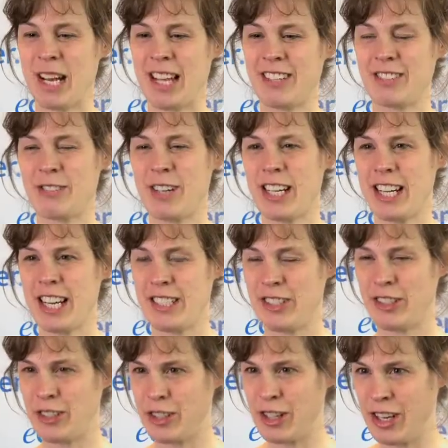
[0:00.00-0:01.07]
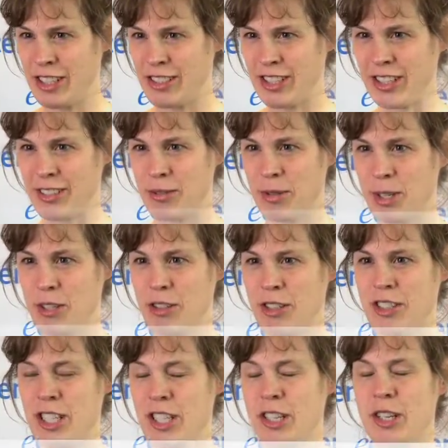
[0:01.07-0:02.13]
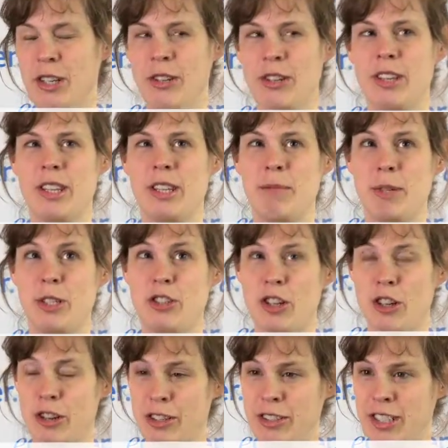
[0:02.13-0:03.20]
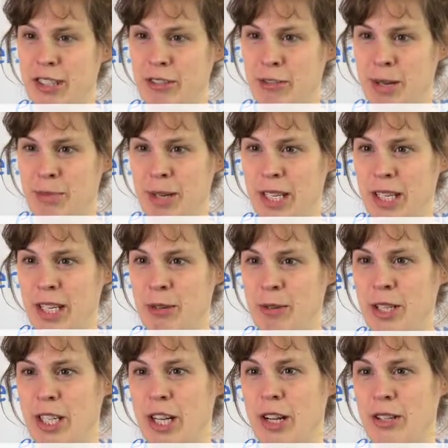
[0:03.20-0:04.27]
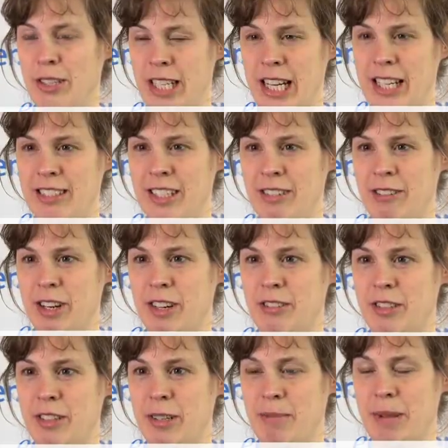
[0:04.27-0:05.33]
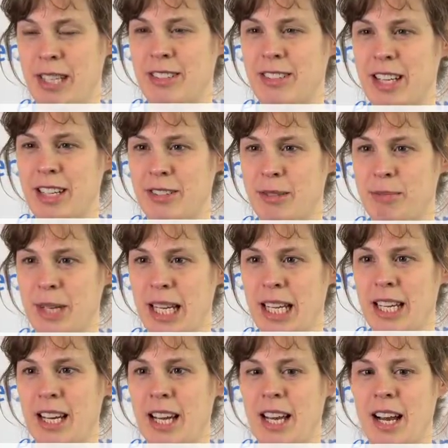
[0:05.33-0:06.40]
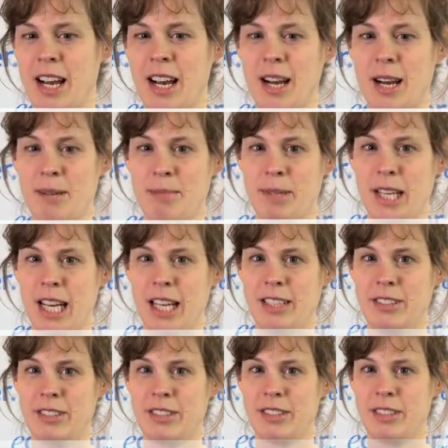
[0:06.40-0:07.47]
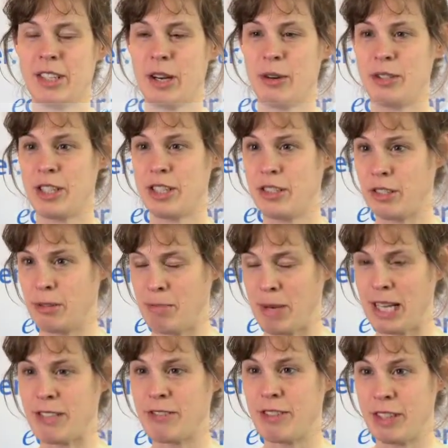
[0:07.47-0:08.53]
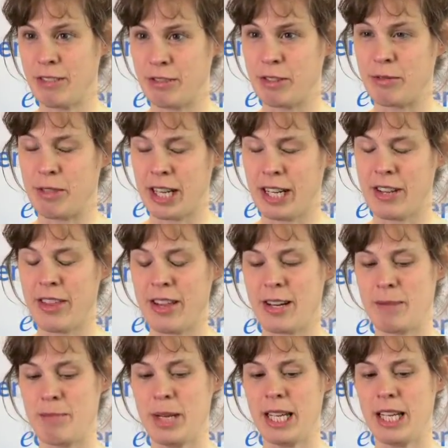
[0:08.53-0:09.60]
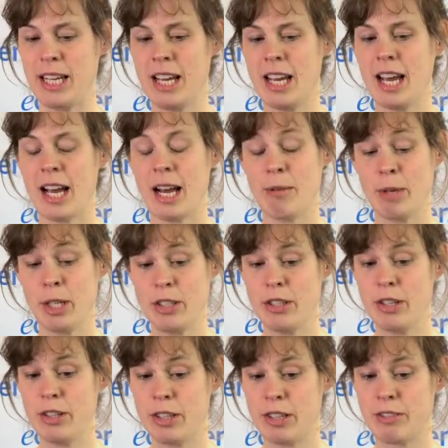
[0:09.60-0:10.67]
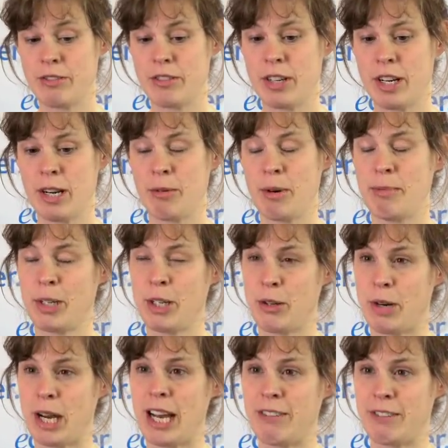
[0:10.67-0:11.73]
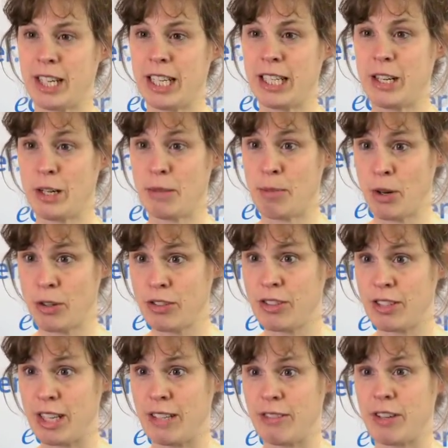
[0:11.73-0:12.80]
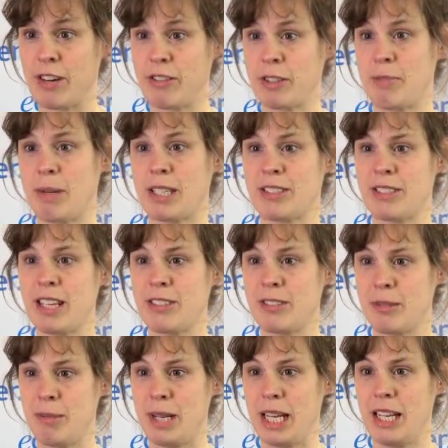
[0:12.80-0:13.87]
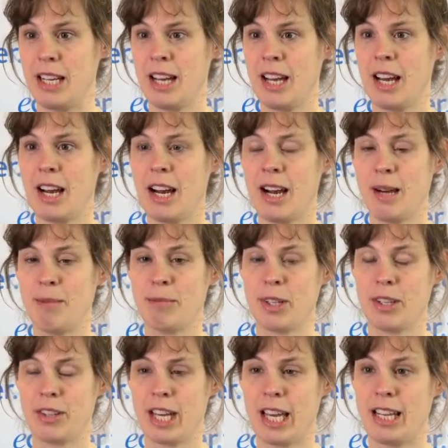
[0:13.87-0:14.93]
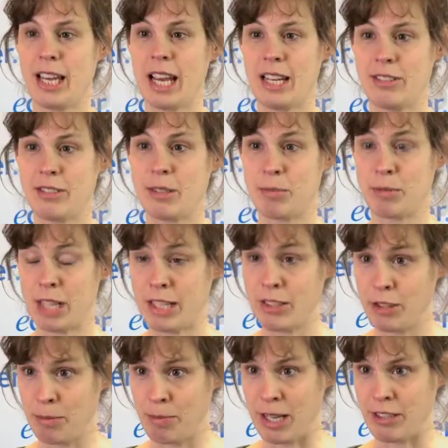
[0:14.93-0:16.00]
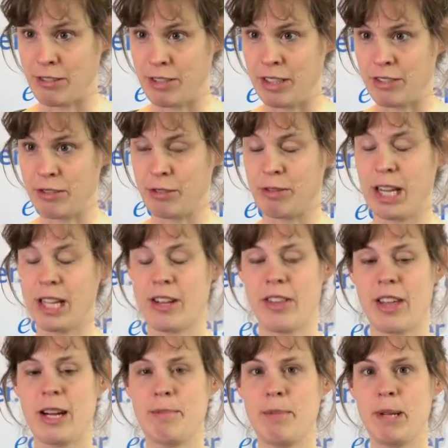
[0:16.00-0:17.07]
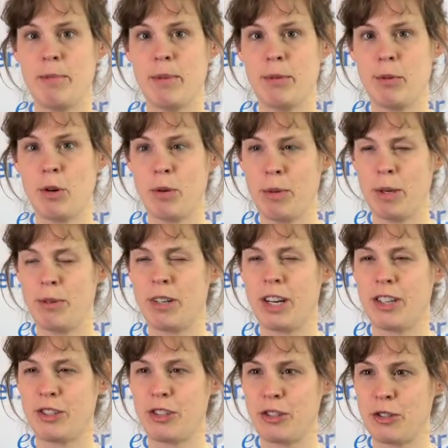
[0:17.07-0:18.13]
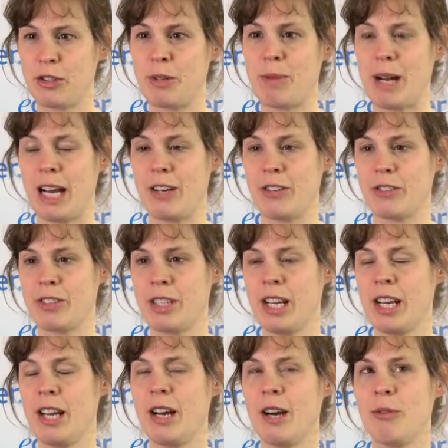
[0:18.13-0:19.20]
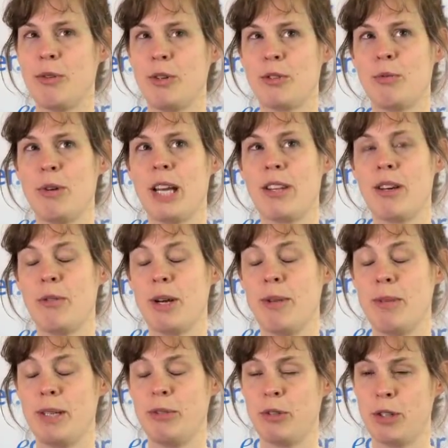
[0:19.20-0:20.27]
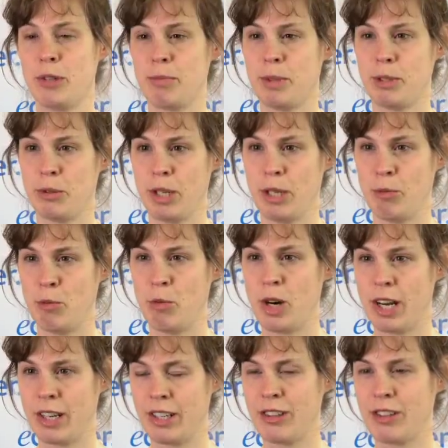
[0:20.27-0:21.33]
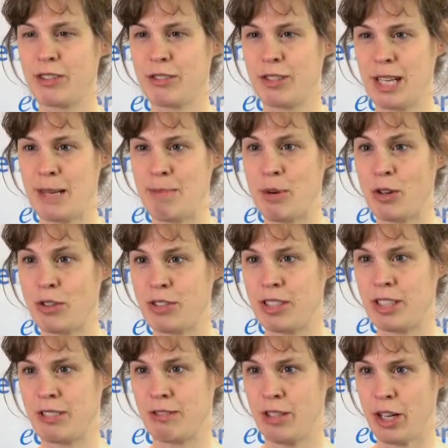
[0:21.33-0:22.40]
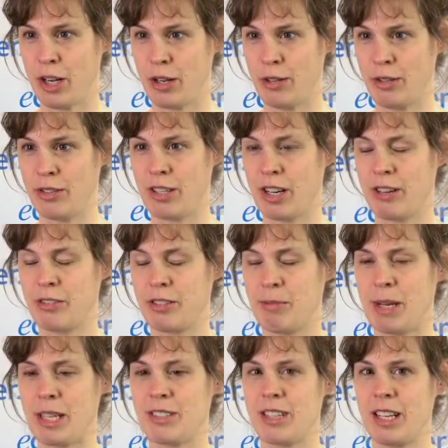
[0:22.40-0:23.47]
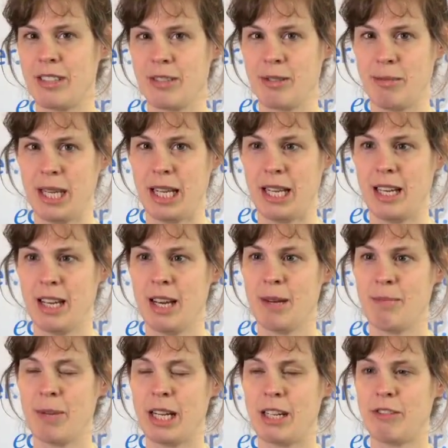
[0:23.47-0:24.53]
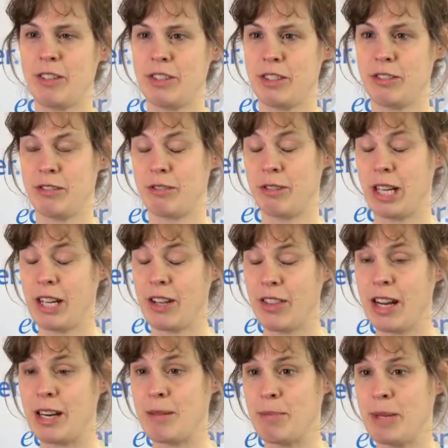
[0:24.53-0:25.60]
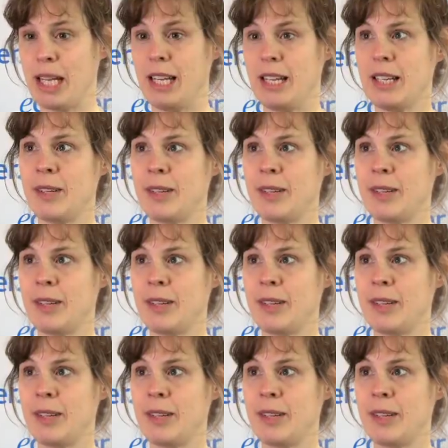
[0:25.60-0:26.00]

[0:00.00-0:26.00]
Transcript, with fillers: As radiation oncologists, we already knew that the majority of women who would node negative after a mastectomy um, gains no additional benefit from radiotherapy. And we knew that for women who were heavily node positive after mastectomy, um, that they gained substantial benefit from radiotherapy. But what we were unsure about was whether women with between one and three positive nodes after mastectomy benefited from radiotherapy.